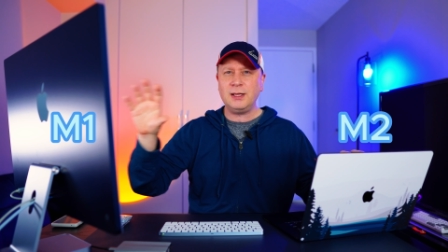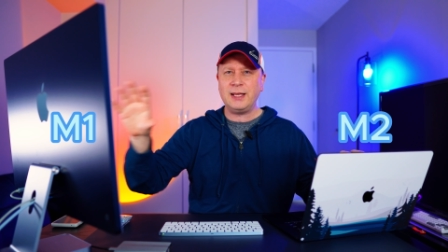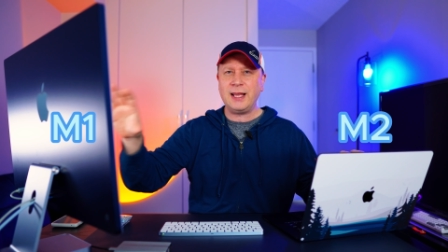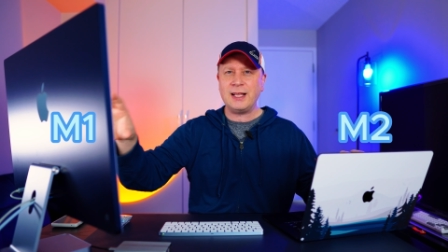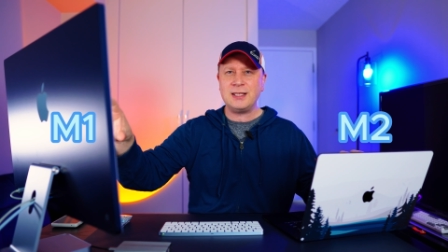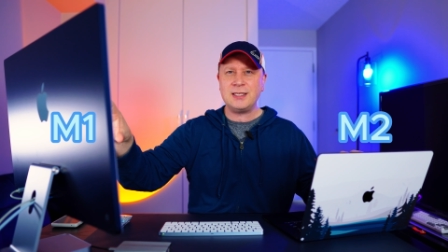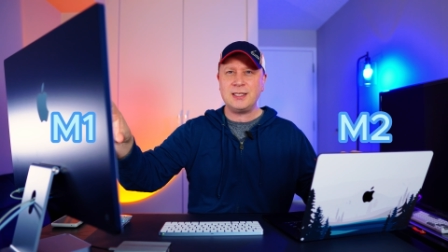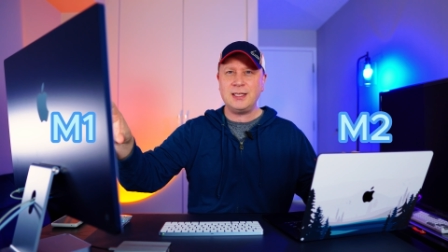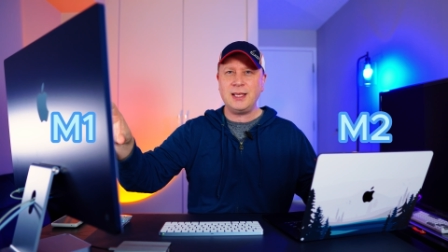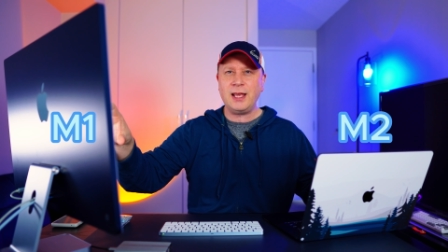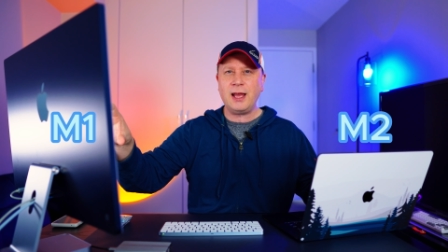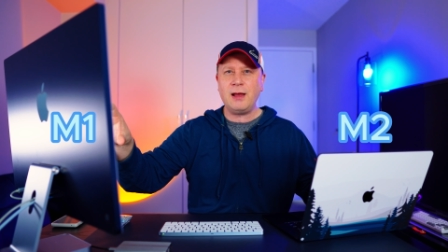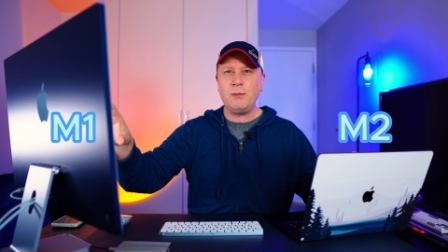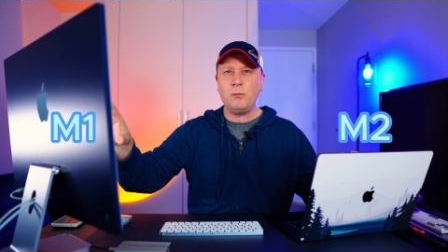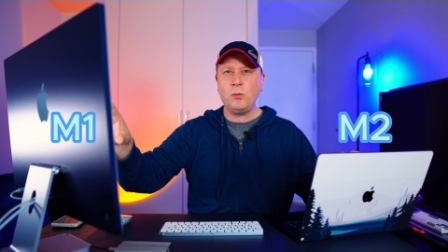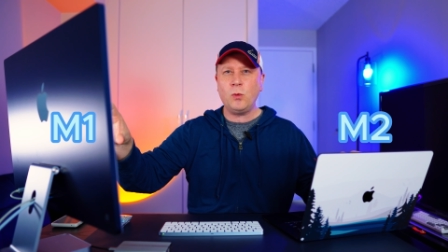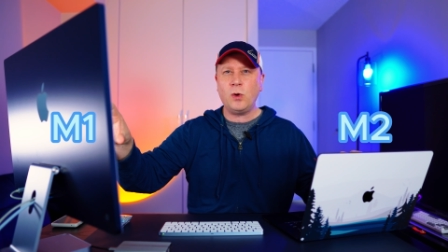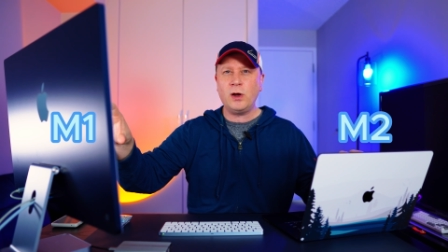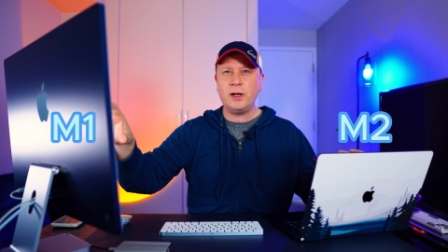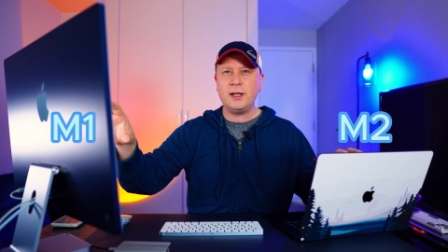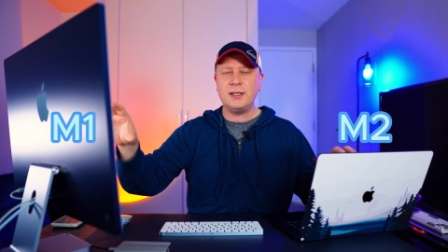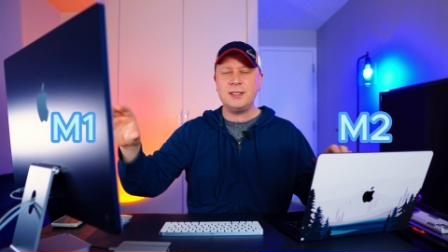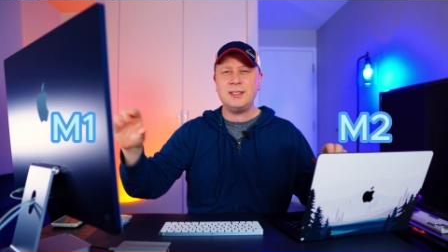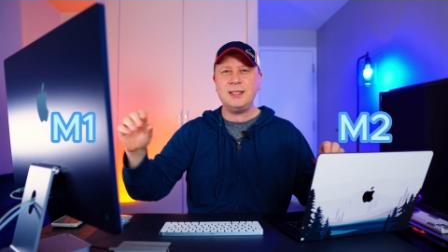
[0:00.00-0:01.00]
against the M
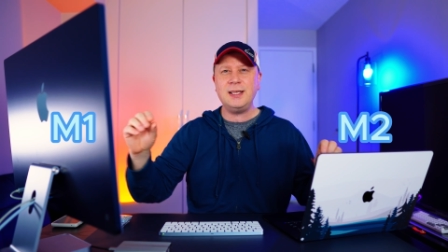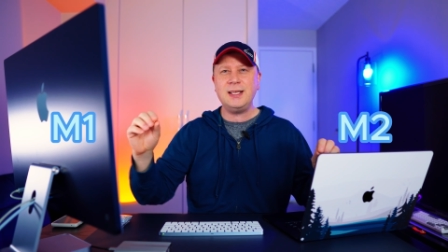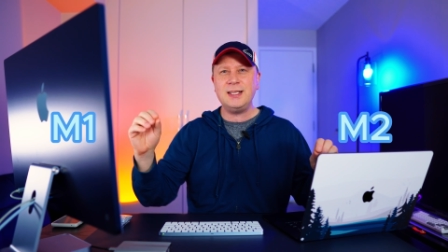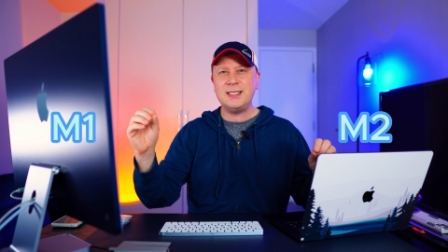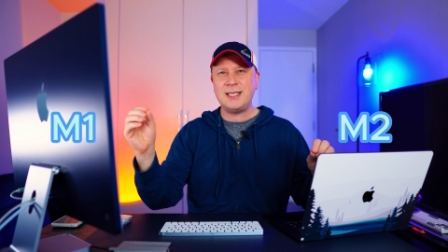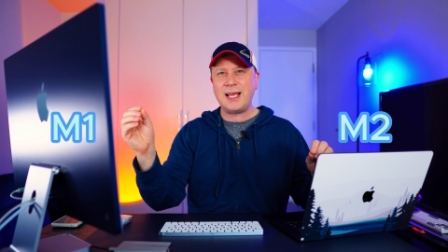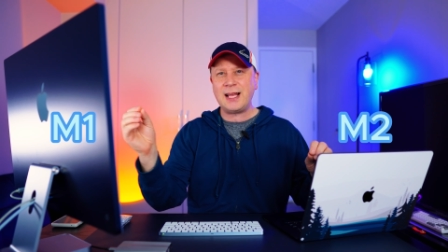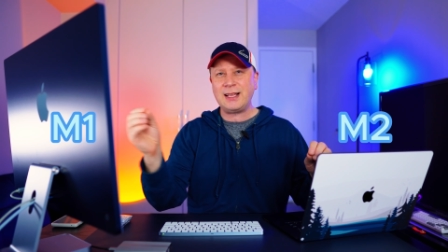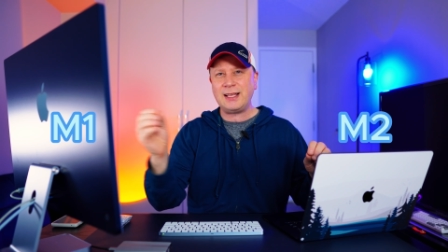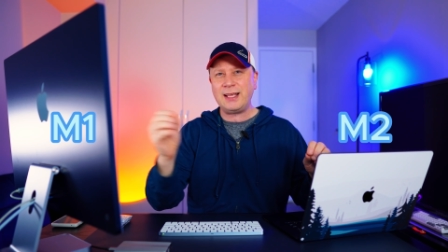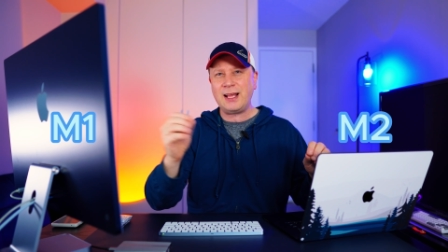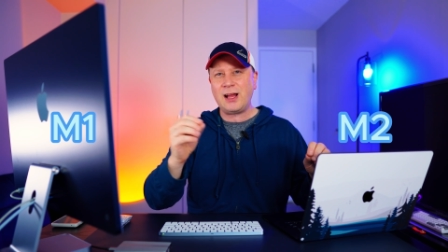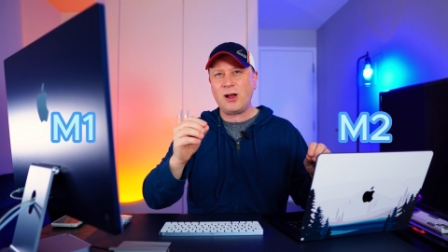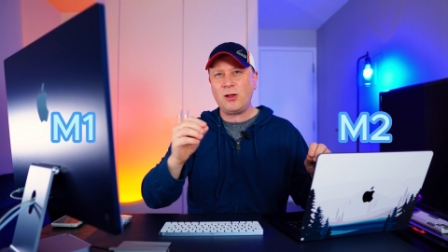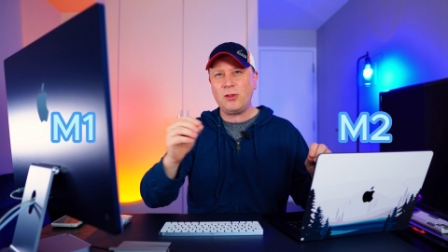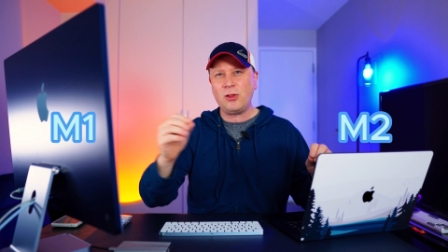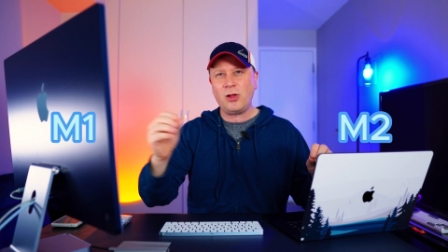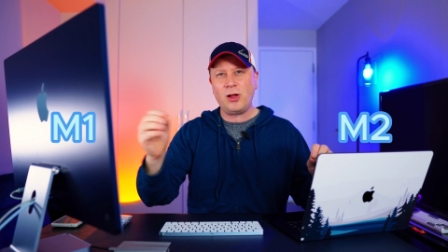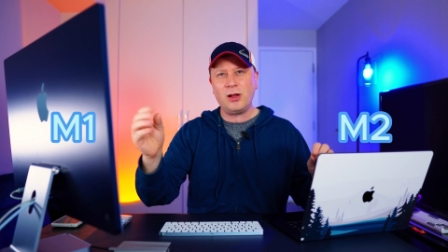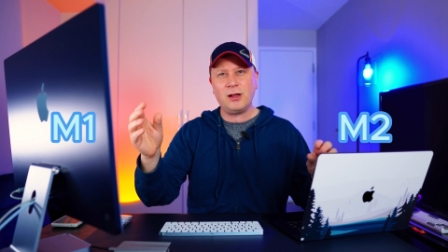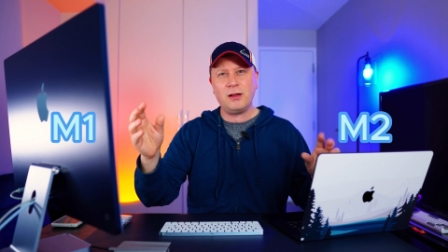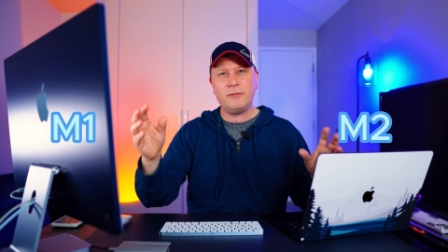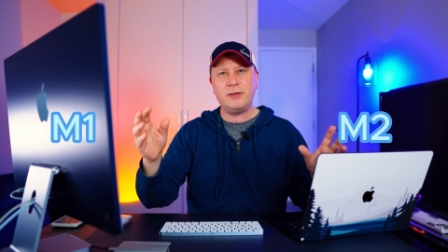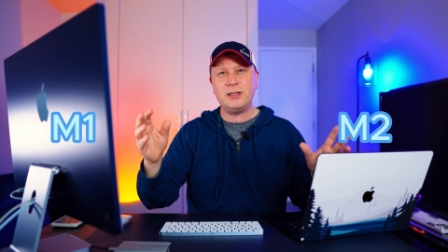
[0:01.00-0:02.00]
one and see exactly how
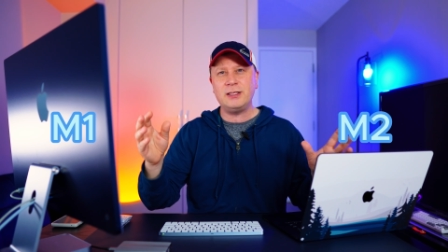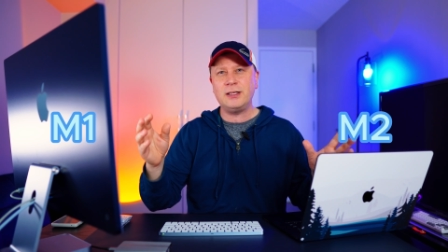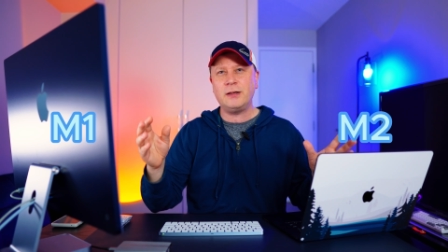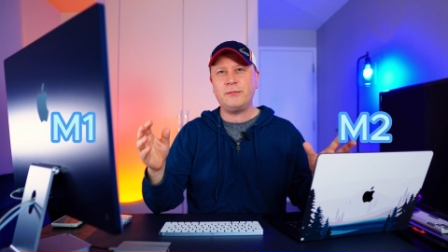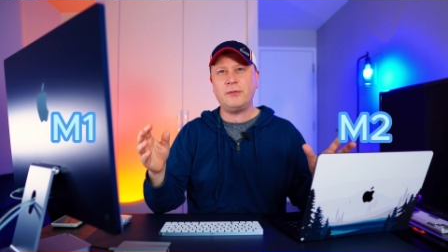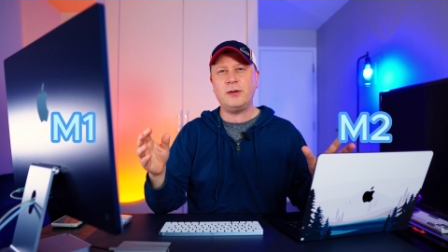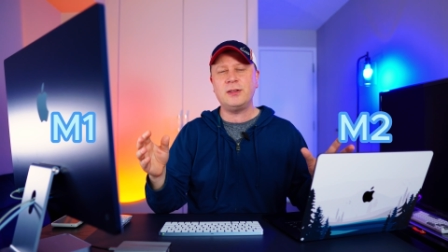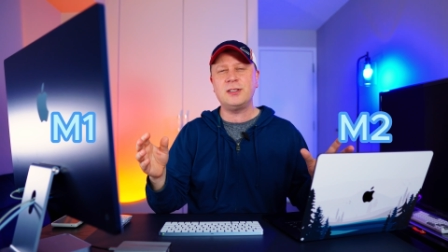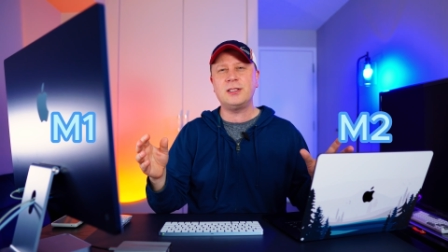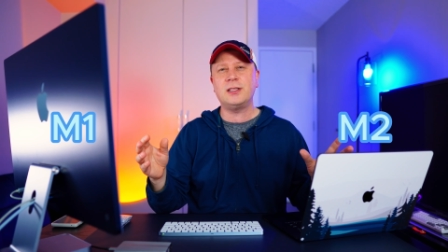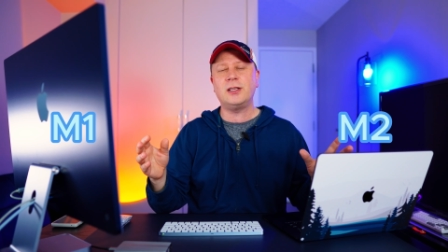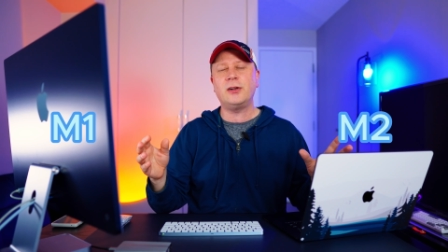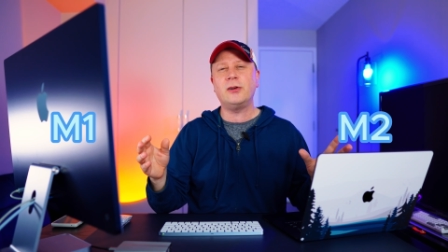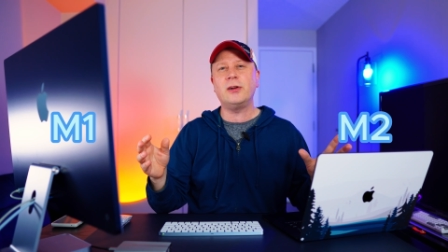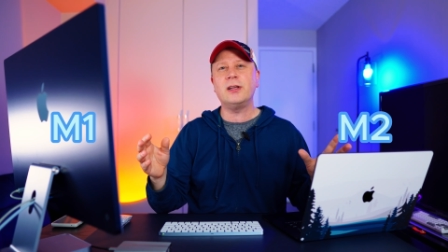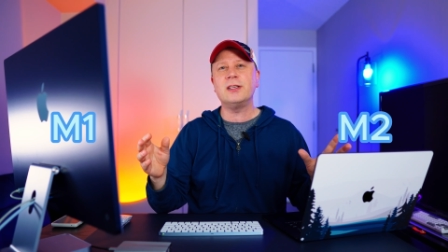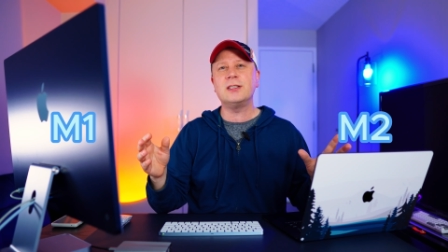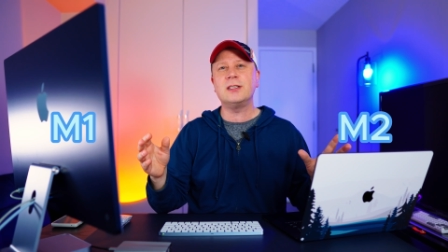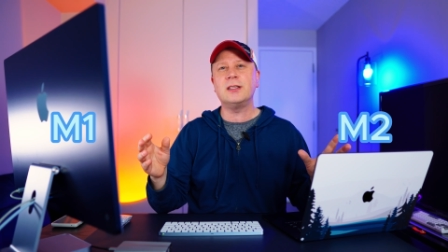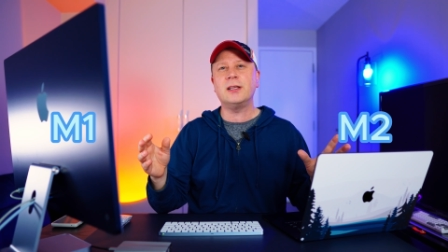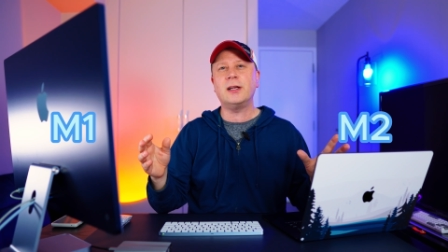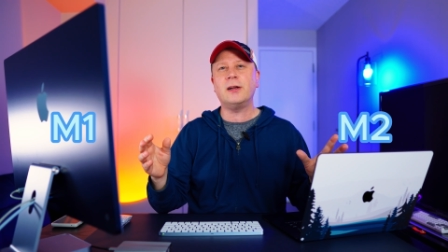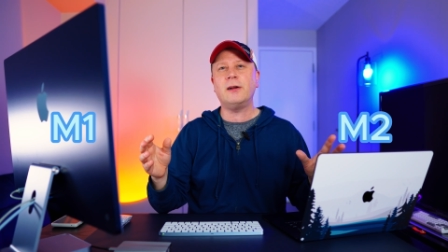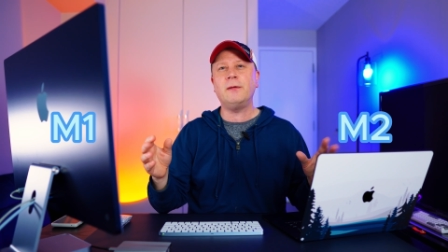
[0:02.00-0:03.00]
long of a difference there
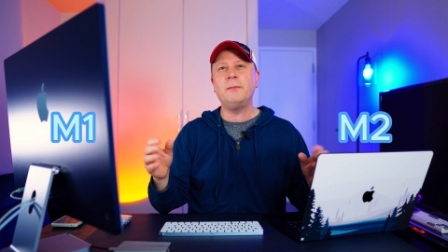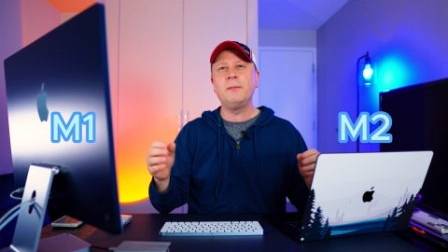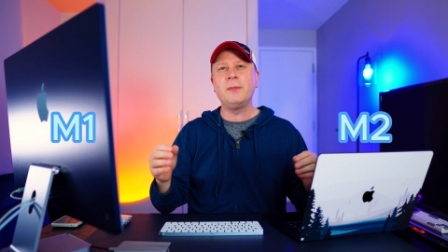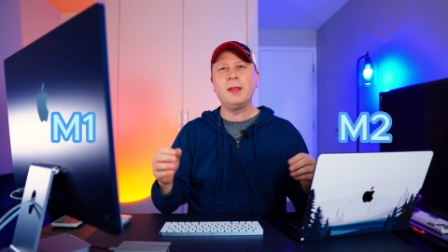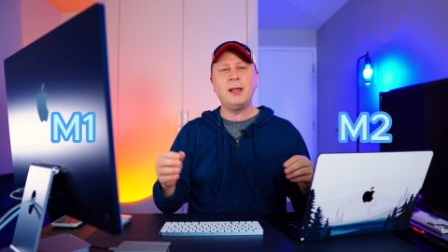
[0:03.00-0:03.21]
is there.